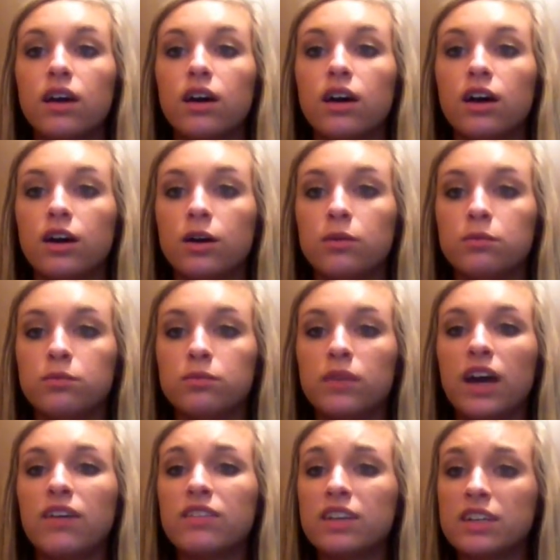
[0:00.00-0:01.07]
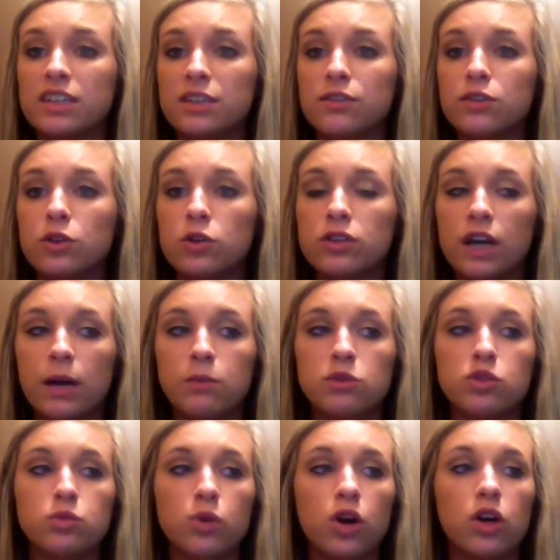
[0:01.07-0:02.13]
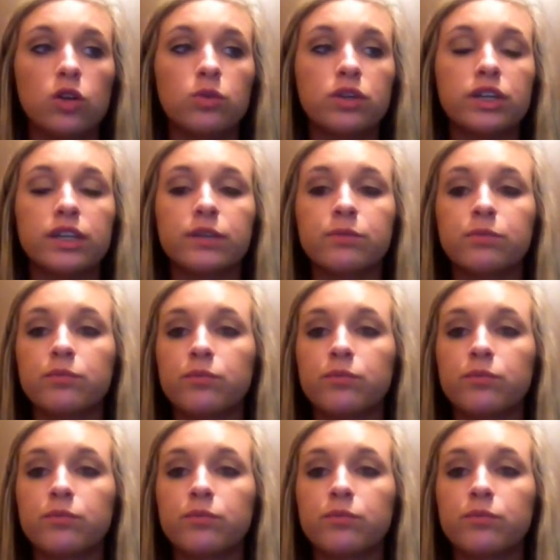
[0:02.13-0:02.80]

having a difficult time swallowing,